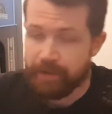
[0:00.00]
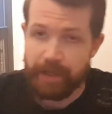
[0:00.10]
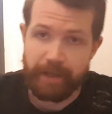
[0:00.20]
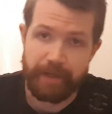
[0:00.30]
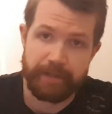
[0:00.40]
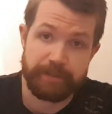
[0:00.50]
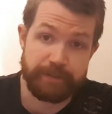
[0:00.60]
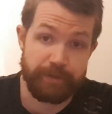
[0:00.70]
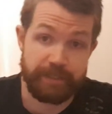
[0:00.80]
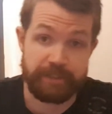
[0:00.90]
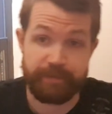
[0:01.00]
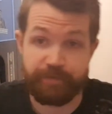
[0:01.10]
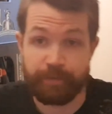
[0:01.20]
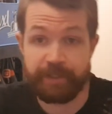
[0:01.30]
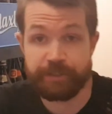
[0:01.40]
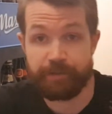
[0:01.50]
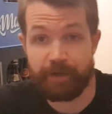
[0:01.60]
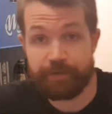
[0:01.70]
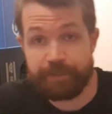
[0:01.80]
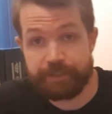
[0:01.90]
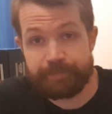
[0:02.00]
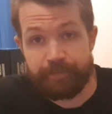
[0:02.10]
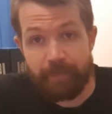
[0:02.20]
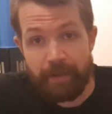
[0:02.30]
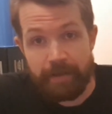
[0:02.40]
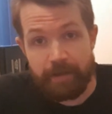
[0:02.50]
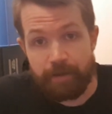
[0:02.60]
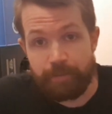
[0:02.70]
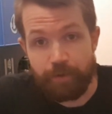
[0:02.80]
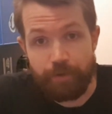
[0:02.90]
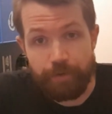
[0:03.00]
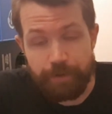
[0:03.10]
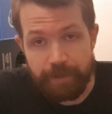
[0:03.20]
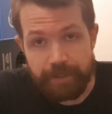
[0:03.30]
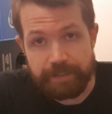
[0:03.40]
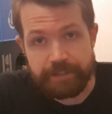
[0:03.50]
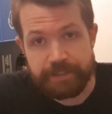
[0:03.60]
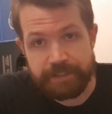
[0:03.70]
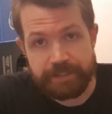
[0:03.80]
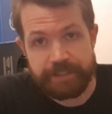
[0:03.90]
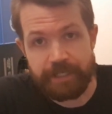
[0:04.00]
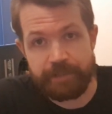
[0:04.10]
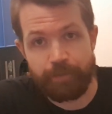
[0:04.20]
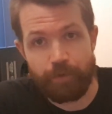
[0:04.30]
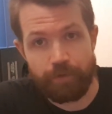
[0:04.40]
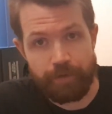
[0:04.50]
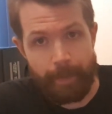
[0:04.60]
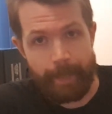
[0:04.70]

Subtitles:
So that's some information about this brewery, Sternburg.